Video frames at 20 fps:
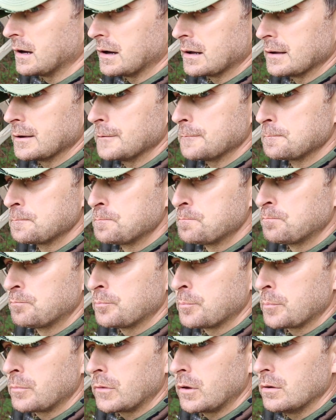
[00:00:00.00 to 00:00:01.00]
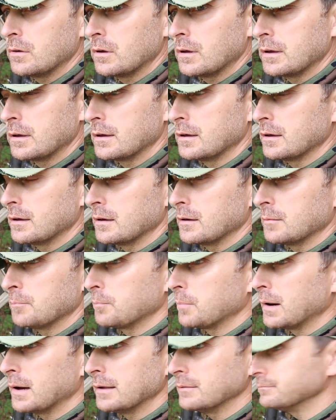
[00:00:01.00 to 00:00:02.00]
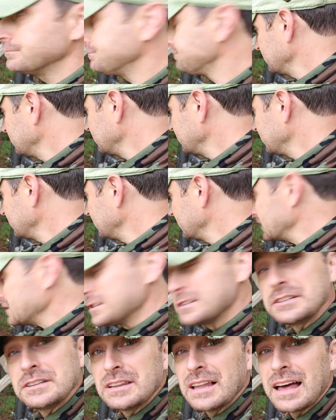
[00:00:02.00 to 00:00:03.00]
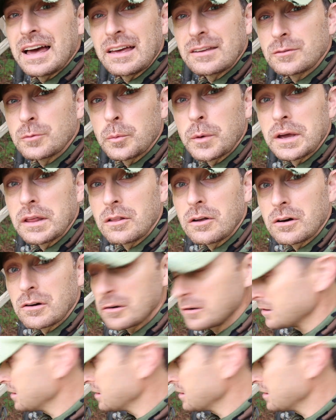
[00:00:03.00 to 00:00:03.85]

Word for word: on it, uh, but this should last way longer